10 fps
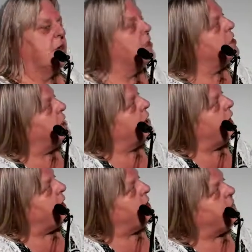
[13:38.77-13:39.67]

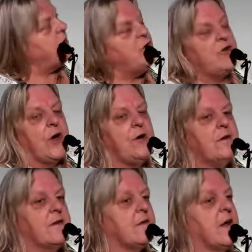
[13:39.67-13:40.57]
and if you
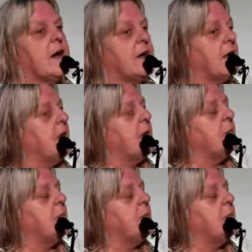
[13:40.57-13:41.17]
don't start here